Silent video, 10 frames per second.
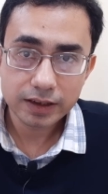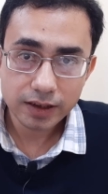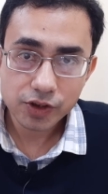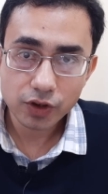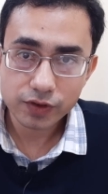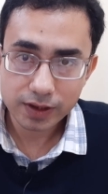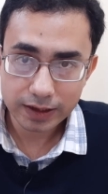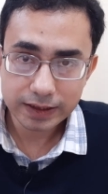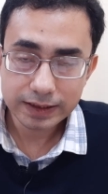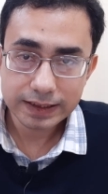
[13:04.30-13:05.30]
years of
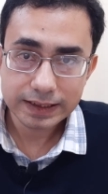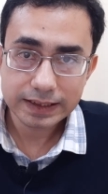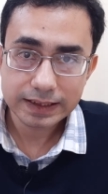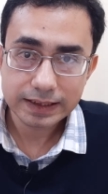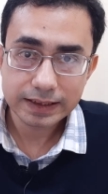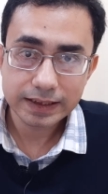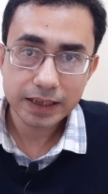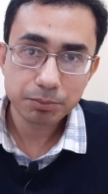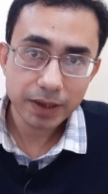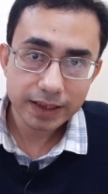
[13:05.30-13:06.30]
study,
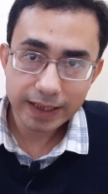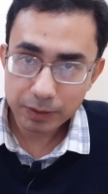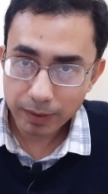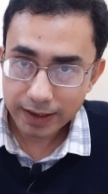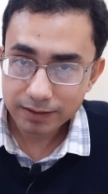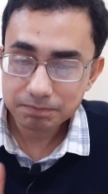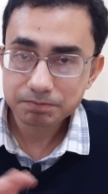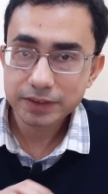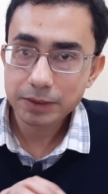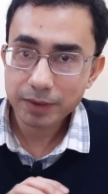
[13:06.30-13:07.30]
they may get by,
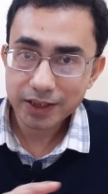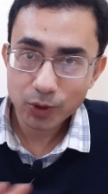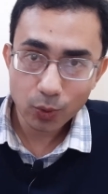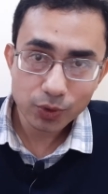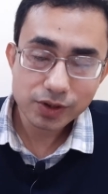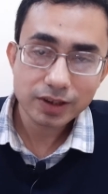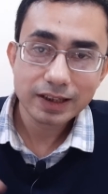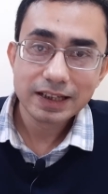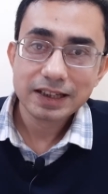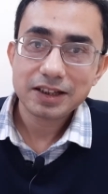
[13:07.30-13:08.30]
they may coast
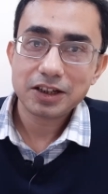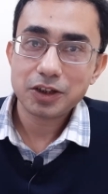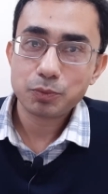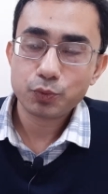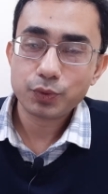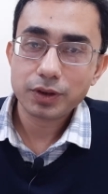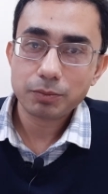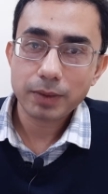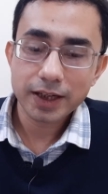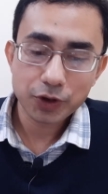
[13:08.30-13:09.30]

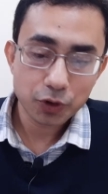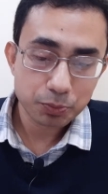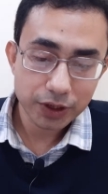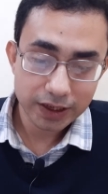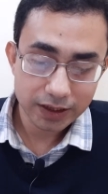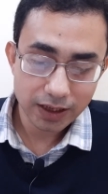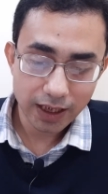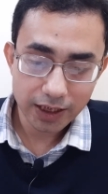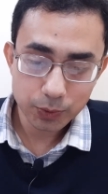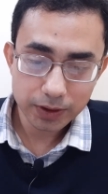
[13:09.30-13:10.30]
by not putting in the
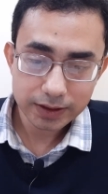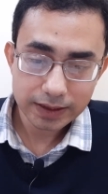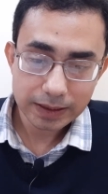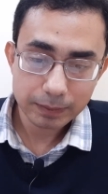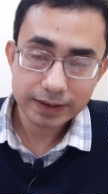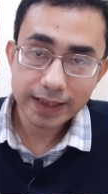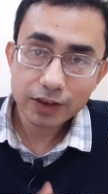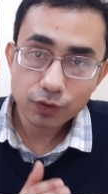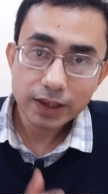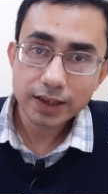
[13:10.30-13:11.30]
hard work, but
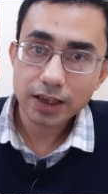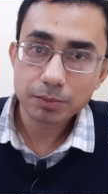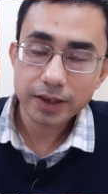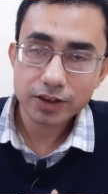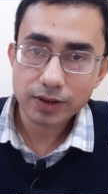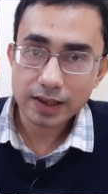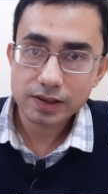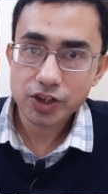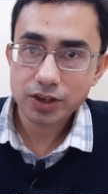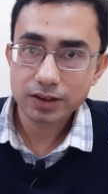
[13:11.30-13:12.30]
there will come a
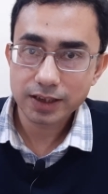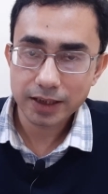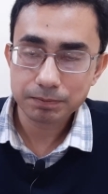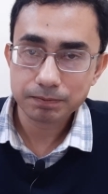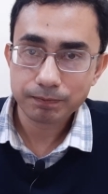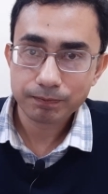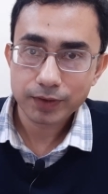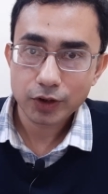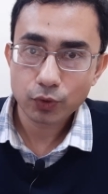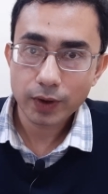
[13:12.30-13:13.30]
transition time
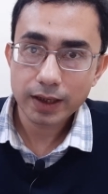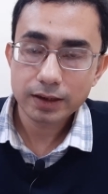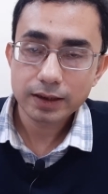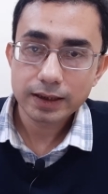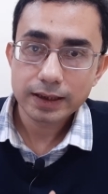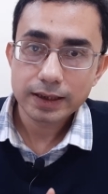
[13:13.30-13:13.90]
where